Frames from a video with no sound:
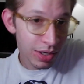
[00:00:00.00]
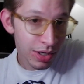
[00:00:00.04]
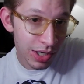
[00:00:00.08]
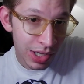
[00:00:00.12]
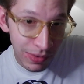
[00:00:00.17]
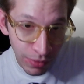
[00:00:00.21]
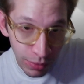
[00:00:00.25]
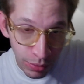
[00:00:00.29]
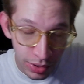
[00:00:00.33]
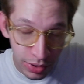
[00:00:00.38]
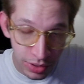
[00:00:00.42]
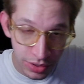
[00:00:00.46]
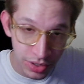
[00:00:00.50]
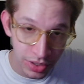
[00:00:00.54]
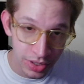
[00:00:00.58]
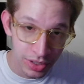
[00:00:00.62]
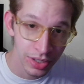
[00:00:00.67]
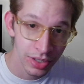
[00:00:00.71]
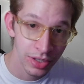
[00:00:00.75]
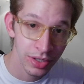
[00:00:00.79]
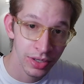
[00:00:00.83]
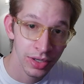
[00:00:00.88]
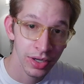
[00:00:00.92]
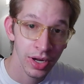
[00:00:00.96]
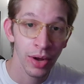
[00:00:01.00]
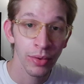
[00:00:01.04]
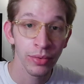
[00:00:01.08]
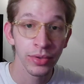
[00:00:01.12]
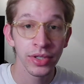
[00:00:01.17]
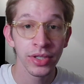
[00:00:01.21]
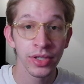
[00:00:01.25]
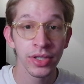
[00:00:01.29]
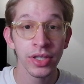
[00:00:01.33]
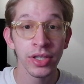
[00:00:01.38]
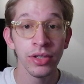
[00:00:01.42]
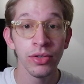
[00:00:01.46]
you for watching. I will
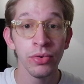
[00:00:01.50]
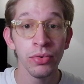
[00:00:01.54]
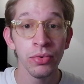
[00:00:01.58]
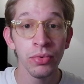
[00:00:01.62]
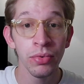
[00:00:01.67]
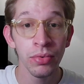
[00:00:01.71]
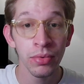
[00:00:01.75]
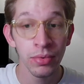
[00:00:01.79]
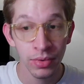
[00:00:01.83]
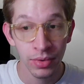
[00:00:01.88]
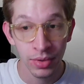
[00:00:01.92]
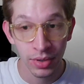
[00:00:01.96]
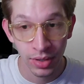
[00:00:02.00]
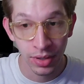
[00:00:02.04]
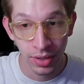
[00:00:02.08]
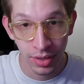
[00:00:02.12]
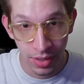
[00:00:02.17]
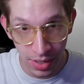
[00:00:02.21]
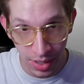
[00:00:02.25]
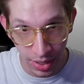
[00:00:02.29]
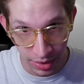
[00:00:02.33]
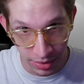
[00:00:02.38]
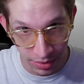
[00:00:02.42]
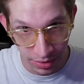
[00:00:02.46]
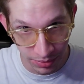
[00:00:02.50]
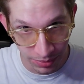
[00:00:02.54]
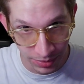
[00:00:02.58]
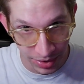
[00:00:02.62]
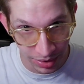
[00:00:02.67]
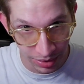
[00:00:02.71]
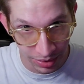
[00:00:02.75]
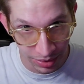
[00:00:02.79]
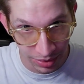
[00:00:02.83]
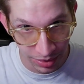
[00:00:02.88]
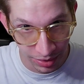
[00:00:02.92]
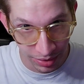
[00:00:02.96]
see you next
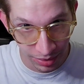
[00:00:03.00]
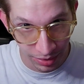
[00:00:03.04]
week.